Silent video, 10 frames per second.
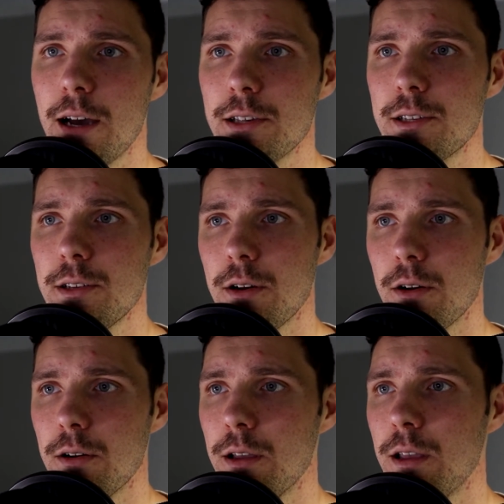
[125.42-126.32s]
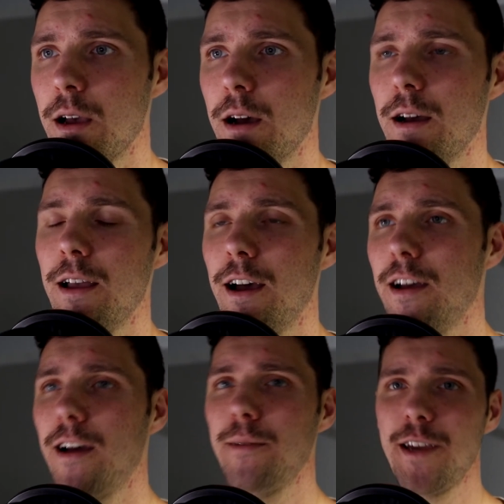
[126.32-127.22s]
So
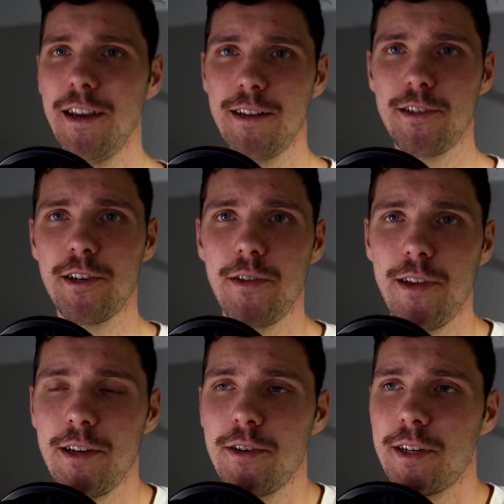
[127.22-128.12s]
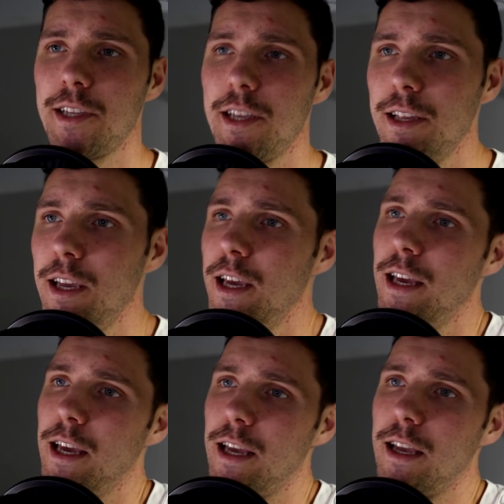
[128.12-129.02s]
I'm kind of generally interested
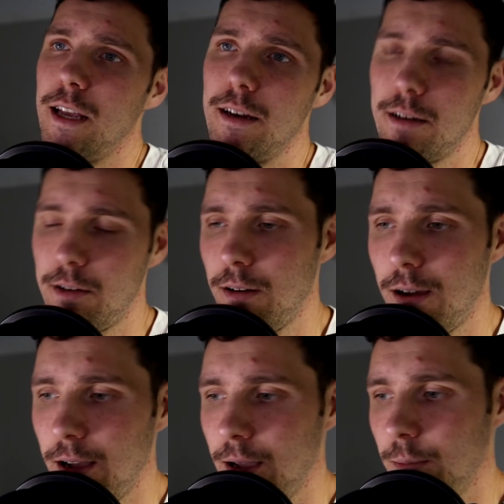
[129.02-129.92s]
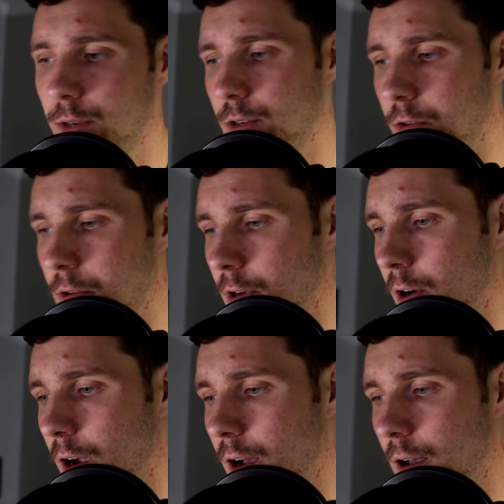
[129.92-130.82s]
in crime, true
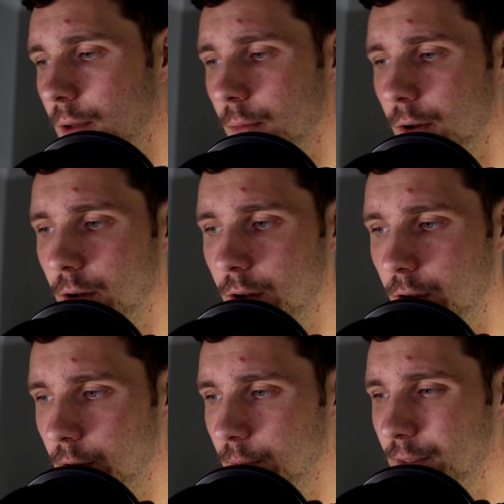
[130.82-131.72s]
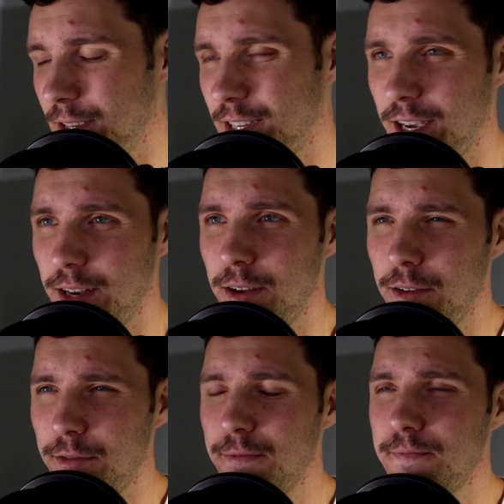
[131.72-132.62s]
crime, these kind
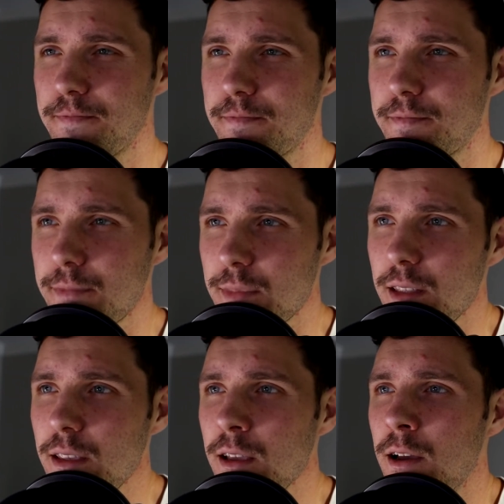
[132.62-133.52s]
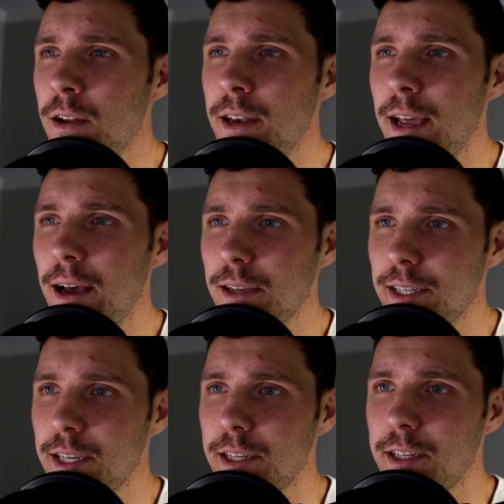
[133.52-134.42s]
of
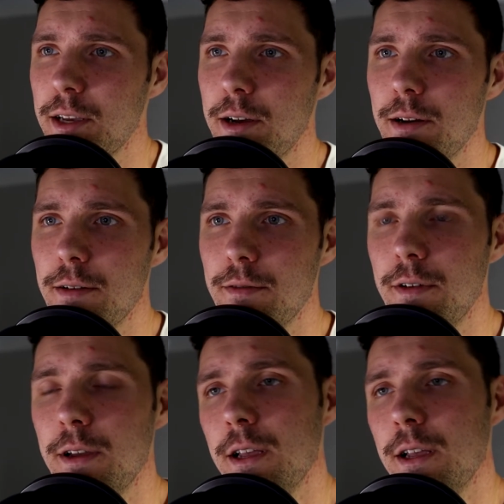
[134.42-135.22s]
analysis of